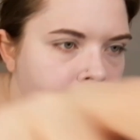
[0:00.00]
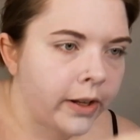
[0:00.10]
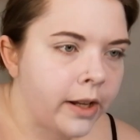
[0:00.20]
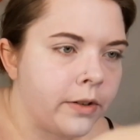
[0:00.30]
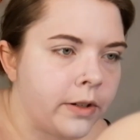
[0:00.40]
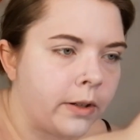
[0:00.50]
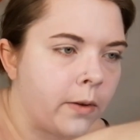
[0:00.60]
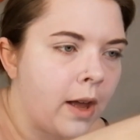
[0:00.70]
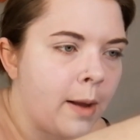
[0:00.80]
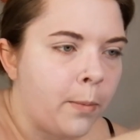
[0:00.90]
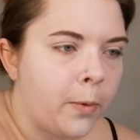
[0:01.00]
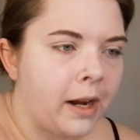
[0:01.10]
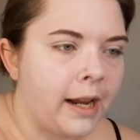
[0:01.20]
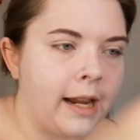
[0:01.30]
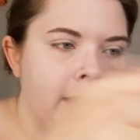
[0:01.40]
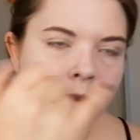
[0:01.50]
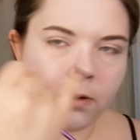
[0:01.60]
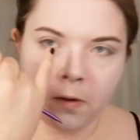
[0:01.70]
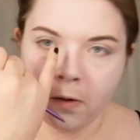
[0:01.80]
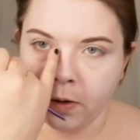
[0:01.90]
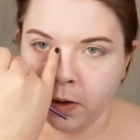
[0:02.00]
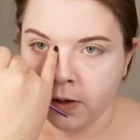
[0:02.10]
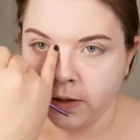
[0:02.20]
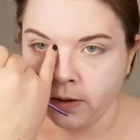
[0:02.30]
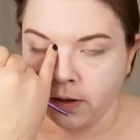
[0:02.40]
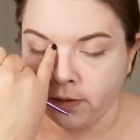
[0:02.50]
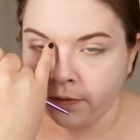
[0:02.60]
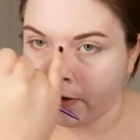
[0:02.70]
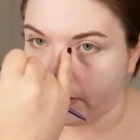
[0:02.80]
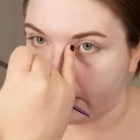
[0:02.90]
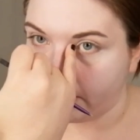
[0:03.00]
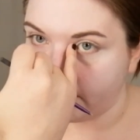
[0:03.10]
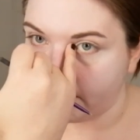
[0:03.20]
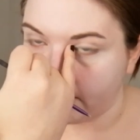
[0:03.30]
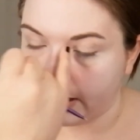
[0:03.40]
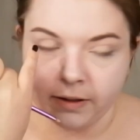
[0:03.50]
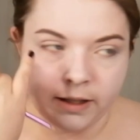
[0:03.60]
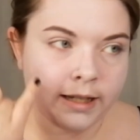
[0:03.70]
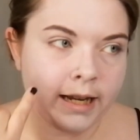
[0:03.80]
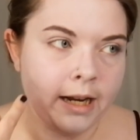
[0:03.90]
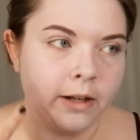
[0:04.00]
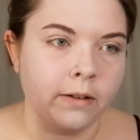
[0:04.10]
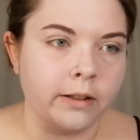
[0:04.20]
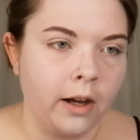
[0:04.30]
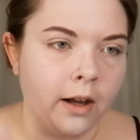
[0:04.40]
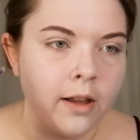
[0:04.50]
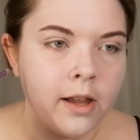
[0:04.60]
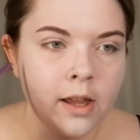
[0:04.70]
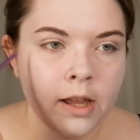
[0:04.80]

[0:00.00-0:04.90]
of it, she's quite bright in the corners of her, like where the tear ducts are.